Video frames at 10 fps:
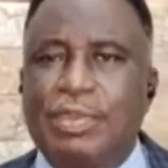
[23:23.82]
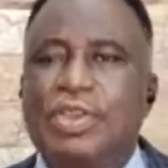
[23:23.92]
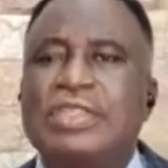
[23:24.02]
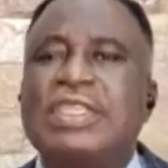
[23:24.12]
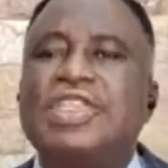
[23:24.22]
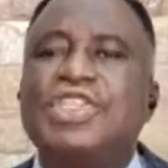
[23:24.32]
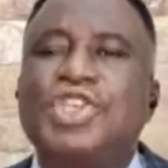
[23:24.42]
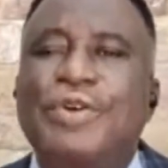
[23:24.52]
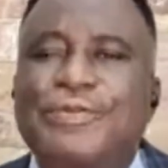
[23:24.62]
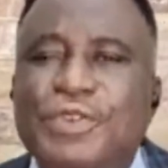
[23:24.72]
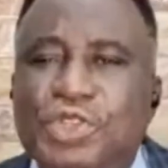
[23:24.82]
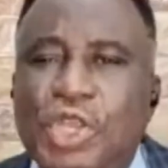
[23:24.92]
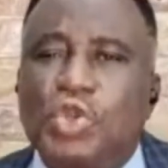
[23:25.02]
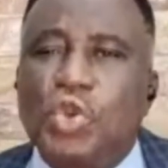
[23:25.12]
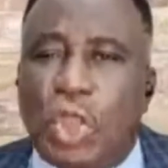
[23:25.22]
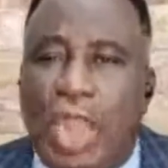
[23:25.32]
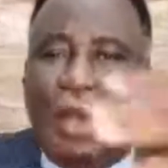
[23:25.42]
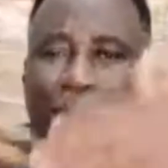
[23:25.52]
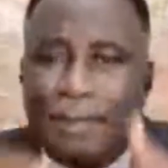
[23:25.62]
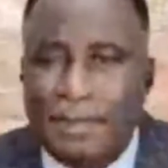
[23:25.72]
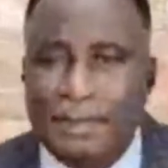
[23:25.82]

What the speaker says: because it is your future to come.